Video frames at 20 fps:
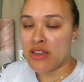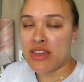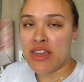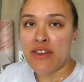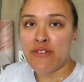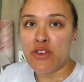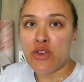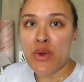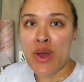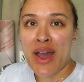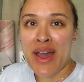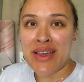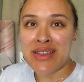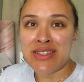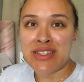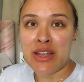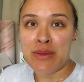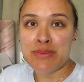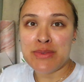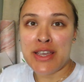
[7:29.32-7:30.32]
give you
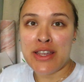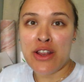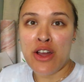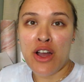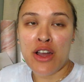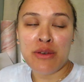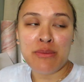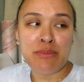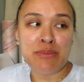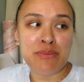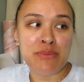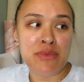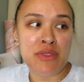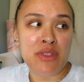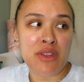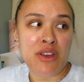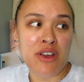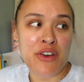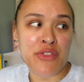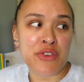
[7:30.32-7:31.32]
guys an update on,
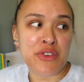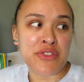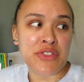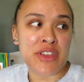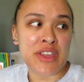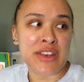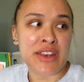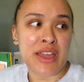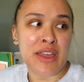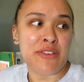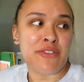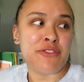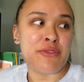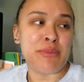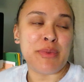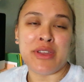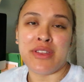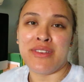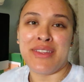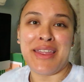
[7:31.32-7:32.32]
other than
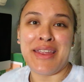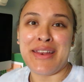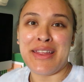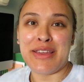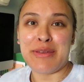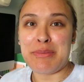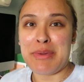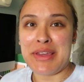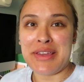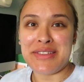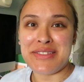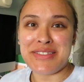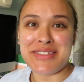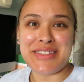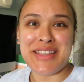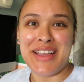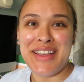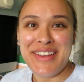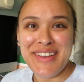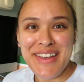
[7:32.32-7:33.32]
I've been eating
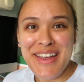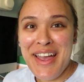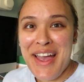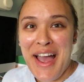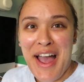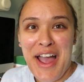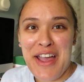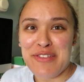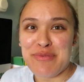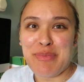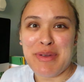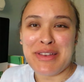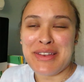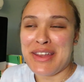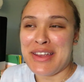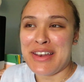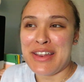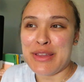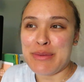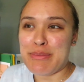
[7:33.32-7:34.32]
beets. I've been
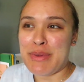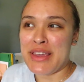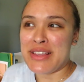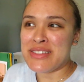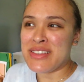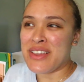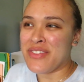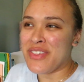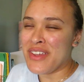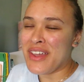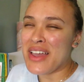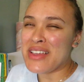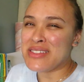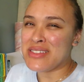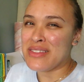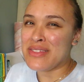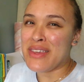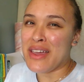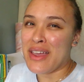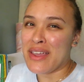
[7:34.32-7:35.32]
eating beets. I think I
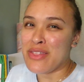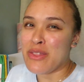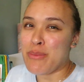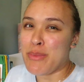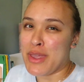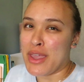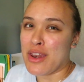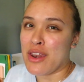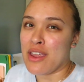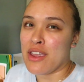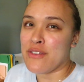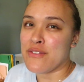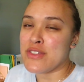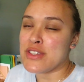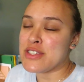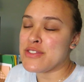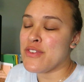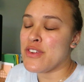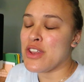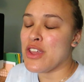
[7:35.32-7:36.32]
said that in the beginning of
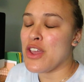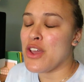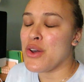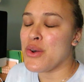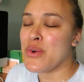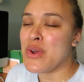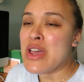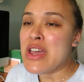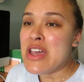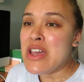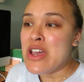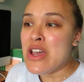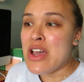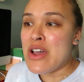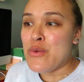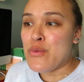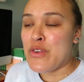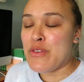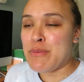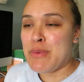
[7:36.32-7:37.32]
this video.
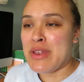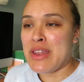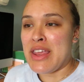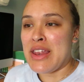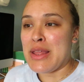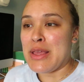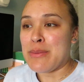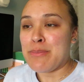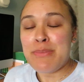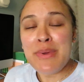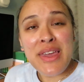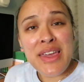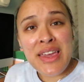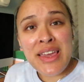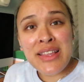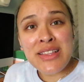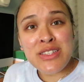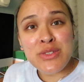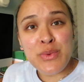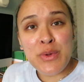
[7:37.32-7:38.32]
We've been eating
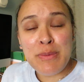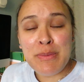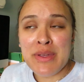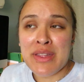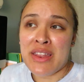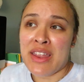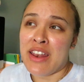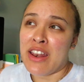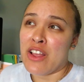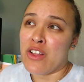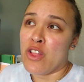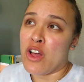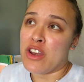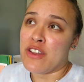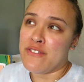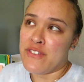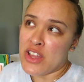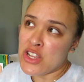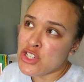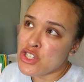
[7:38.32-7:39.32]
beets, we've been eating a
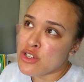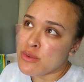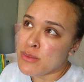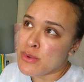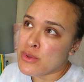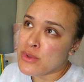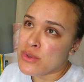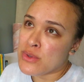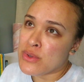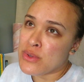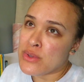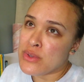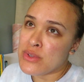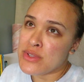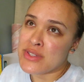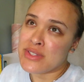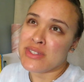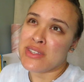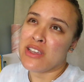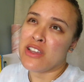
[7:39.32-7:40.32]
lot of
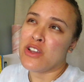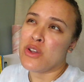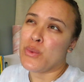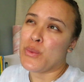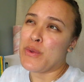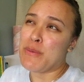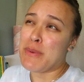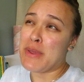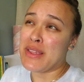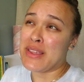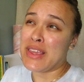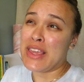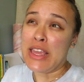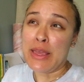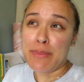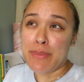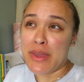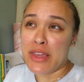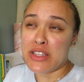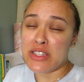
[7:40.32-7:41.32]
vegetables, we've been
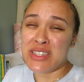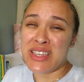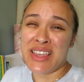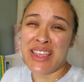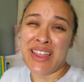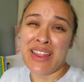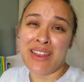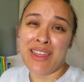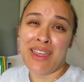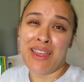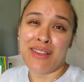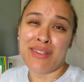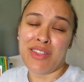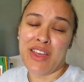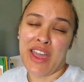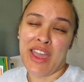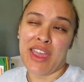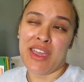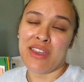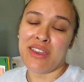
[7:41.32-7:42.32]
keeping to eating
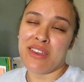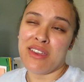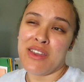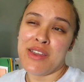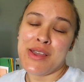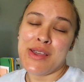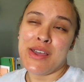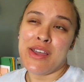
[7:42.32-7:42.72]
like